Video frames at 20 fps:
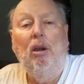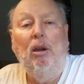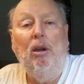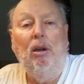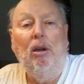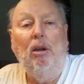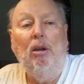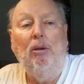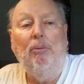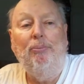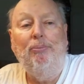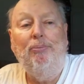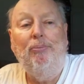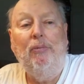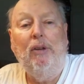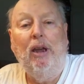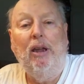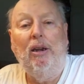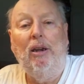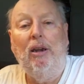kind
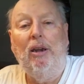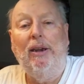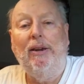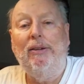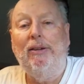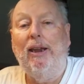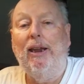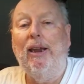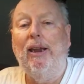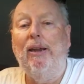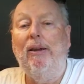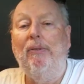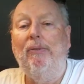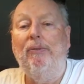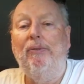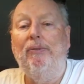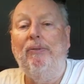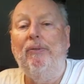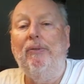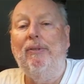of like to
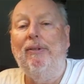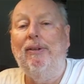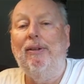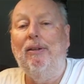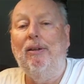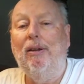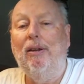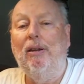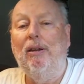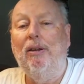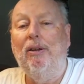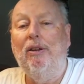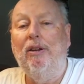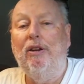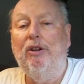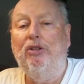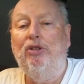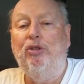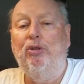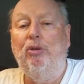have
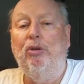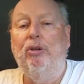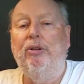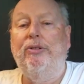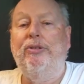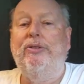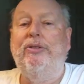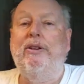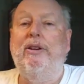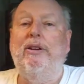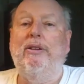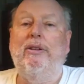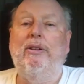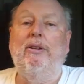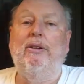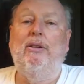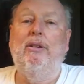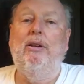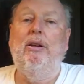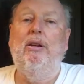an assurance that,
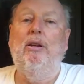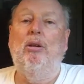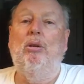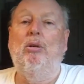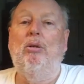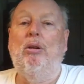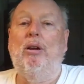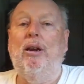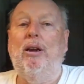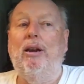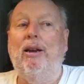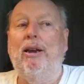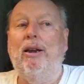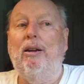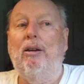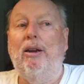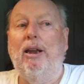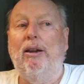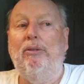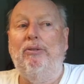you know, I
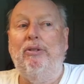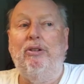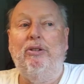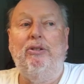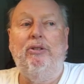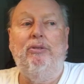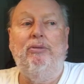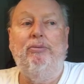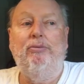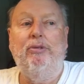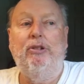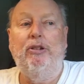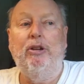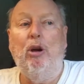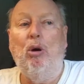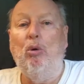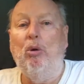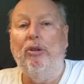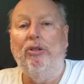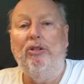don't have to
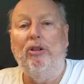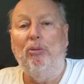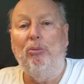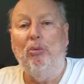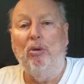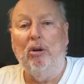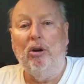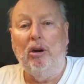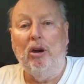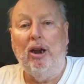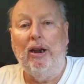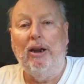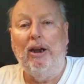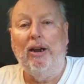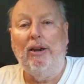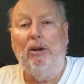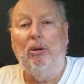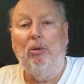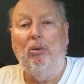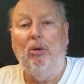tow it somewhere.
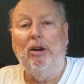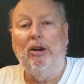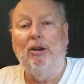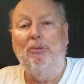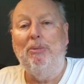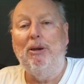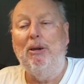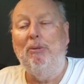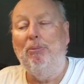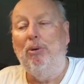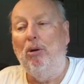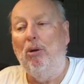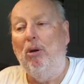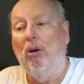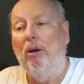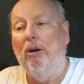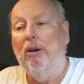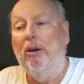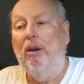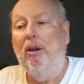I don't want it to be a
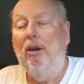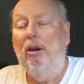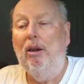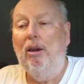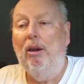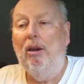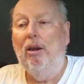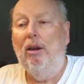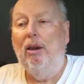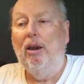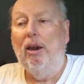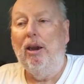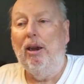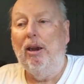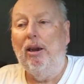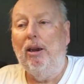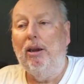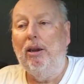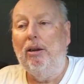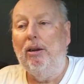part,
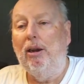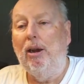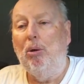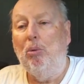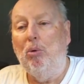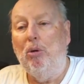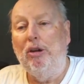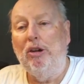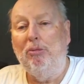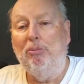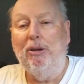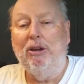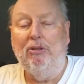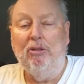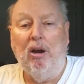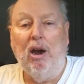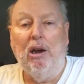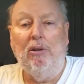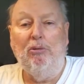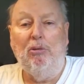and I want it to be
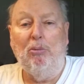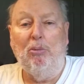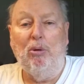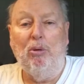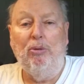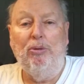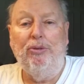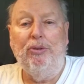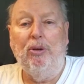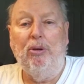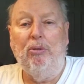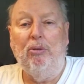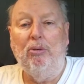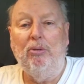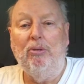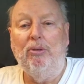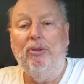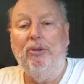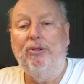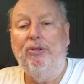drivable, so
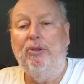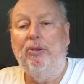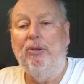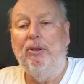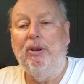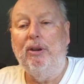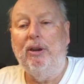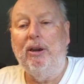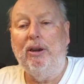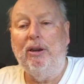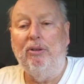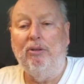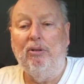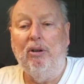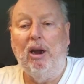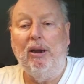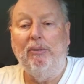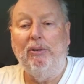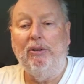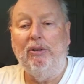that I can
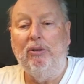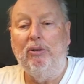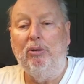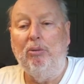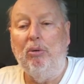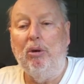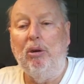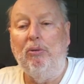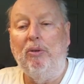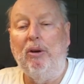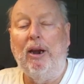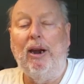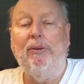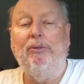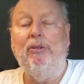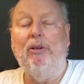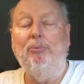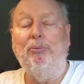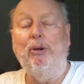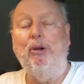drive it to wherever I
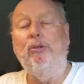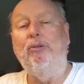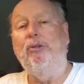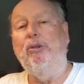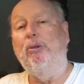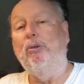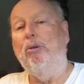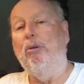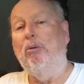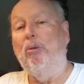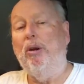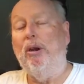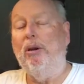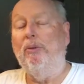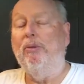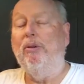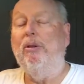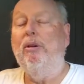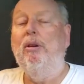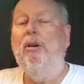have to move to or
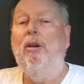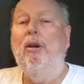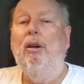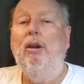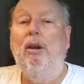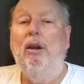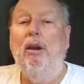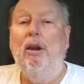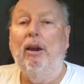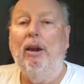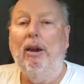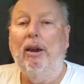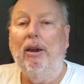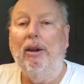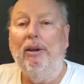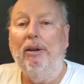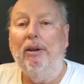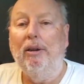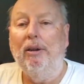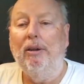whatever.
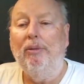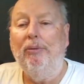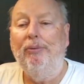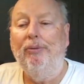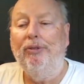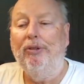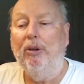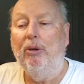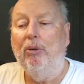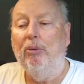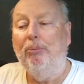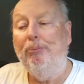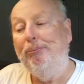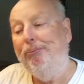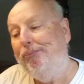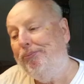And so